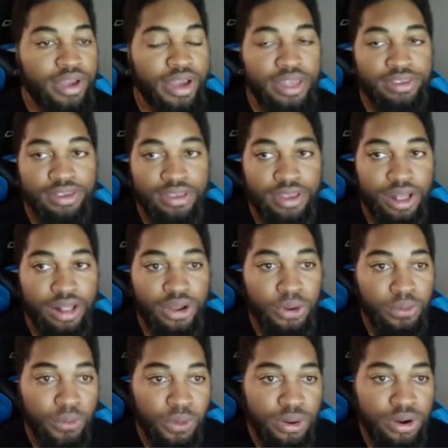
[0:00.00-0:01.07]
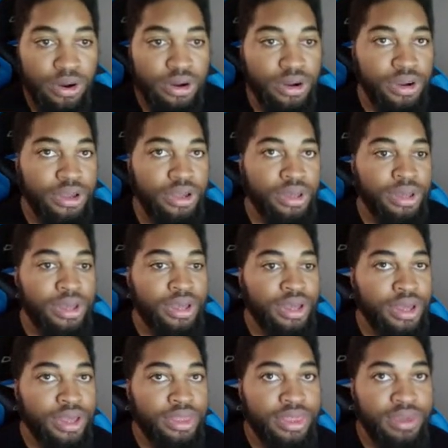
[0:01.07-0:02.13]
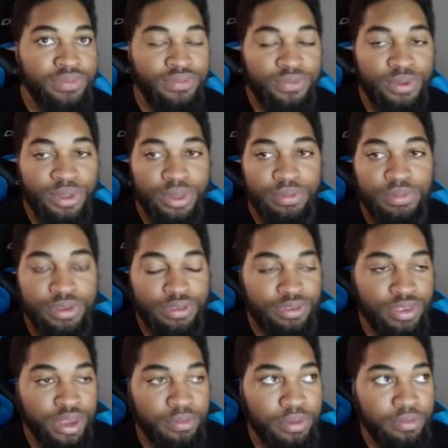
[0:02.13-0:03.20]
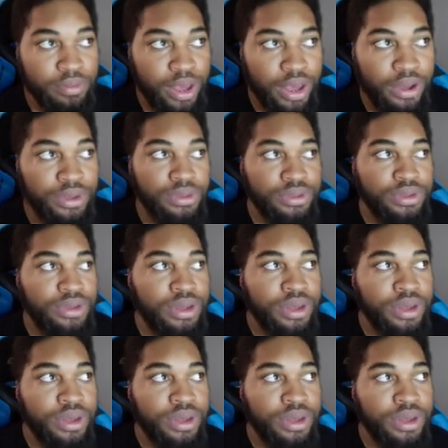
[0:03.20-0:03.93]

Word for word: it's a dollar more they fill up the same amount